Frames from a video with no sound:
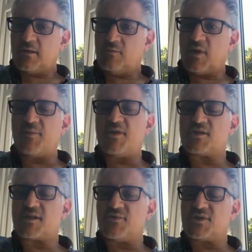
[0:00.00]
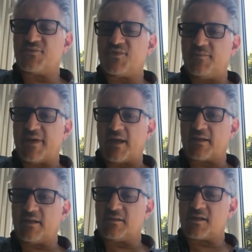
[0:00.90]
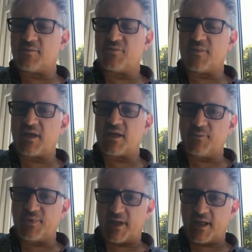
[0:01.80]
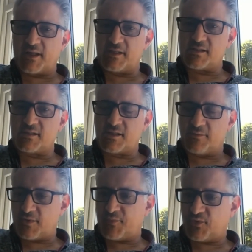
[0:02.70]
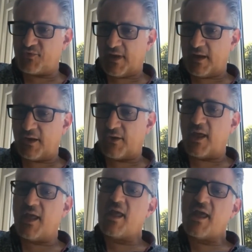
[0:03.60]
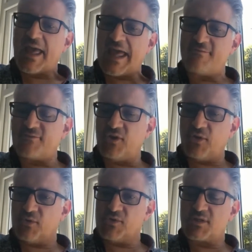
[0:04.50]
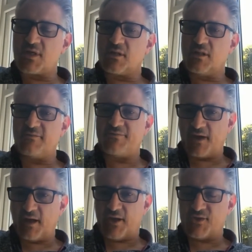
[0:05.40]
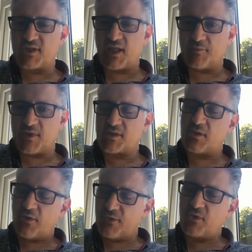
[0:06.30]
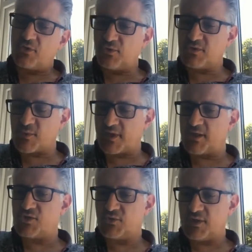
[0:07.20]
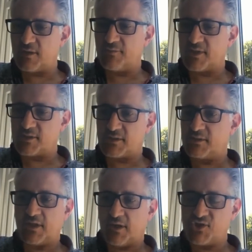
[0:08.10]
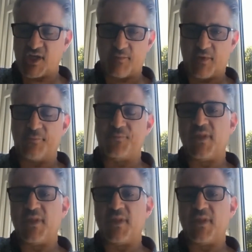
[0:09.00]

Well, let me just give you some feedback. Then some of my companies, some of the portfolio, have used the furlough scheme. And so on the calls when I join them as, you know, chairman,